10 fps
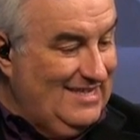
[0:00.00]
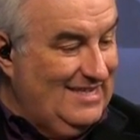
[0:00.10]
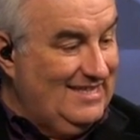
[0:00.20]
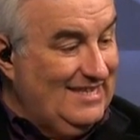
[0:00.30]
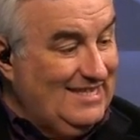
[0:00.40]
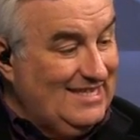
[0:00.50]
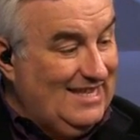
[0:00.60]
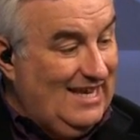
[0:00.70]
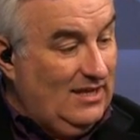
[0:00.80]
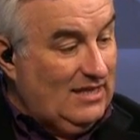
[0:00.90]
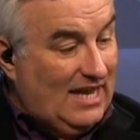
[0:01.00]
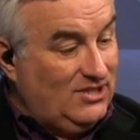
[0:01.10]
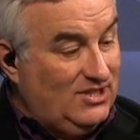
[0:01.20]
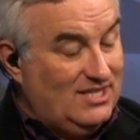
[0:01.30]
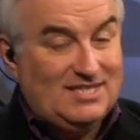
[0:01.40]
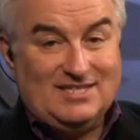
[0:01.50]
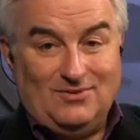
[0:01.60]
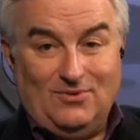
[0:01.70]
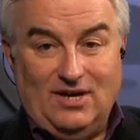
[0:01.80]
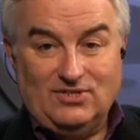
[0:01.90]
This is this is like actually this isn't
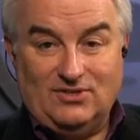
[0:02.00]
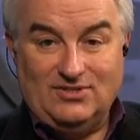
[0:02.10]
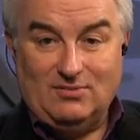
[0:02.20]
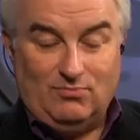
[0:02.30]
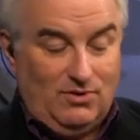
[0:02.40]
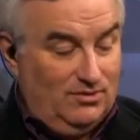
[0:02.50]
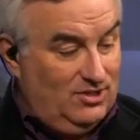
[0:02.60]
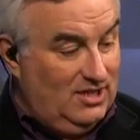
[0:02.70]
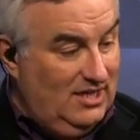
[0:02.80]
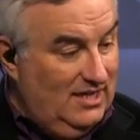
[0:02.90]
a watch though. It's a brooch.